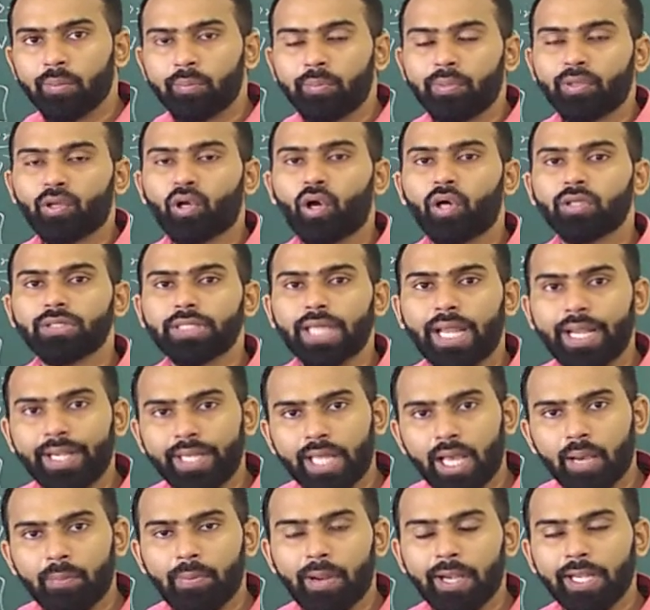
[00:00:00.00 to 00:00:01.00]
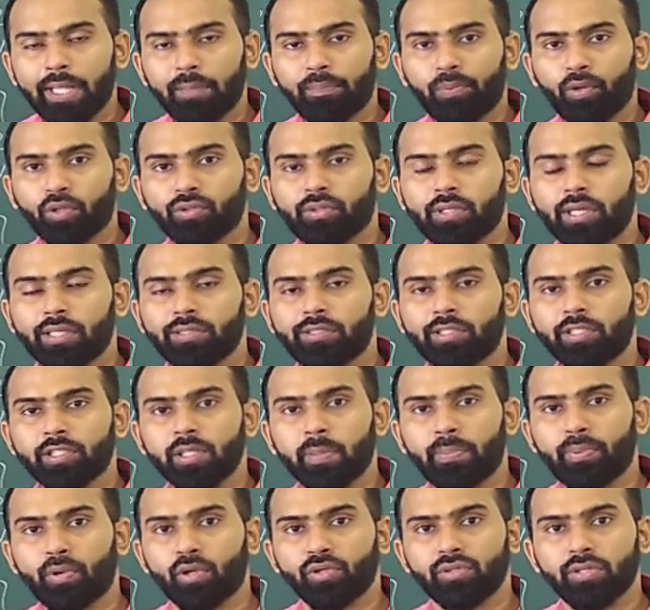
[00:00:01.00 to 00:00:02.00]
Because adiabatic process is
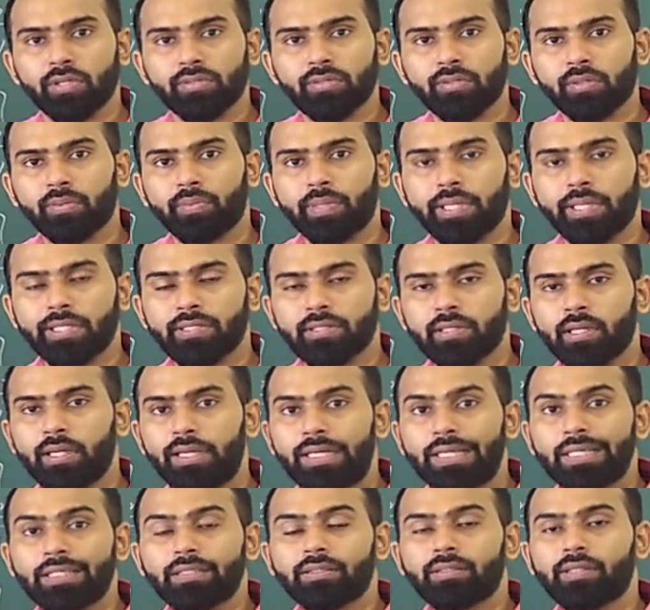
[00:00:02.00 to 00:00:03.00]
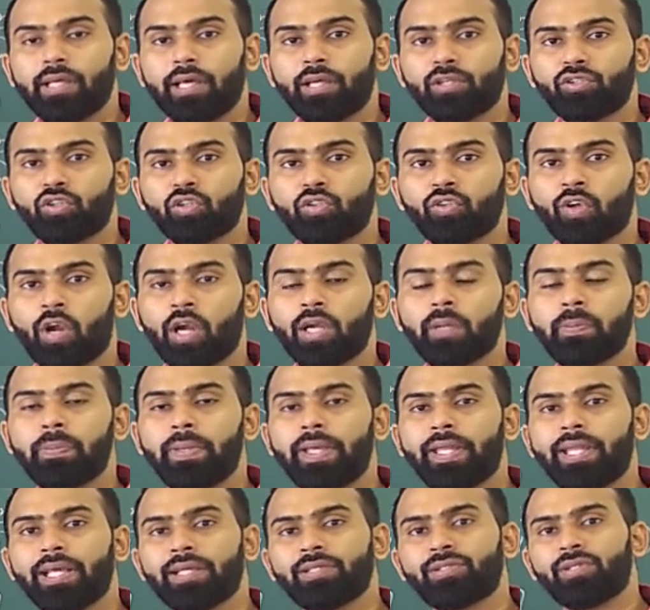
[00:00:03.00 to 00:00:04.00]
a process in which there should not be
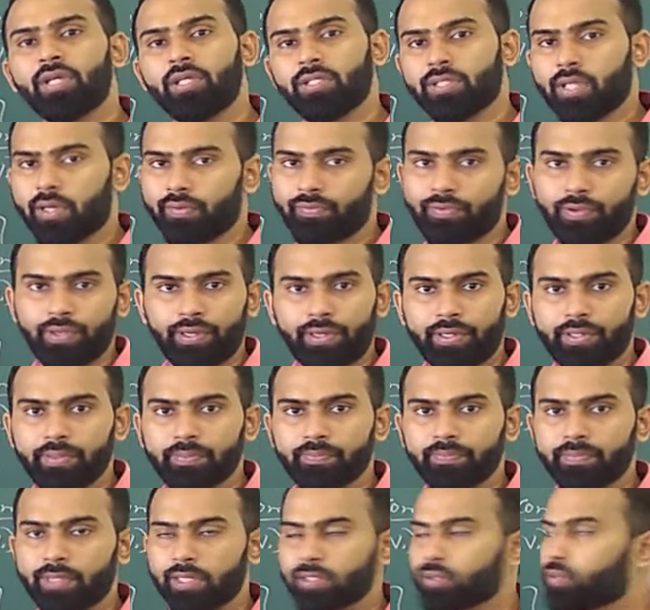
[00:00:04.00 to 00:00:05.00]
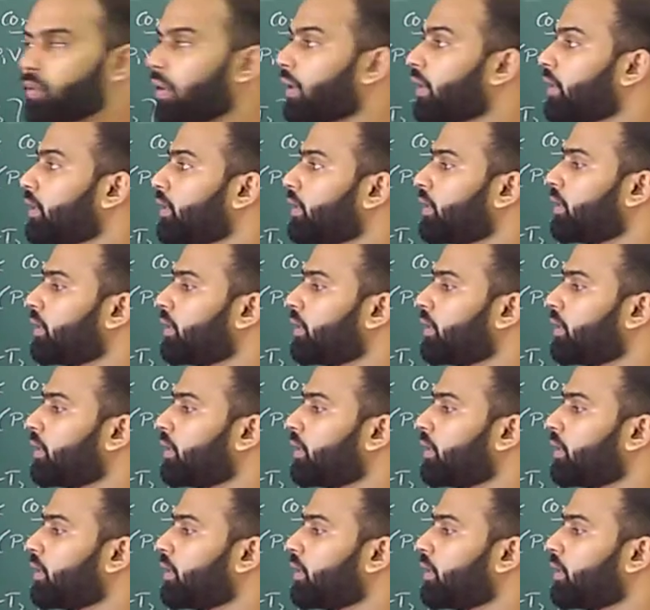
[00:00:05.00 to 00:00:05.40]
an exchange of heat. That's why.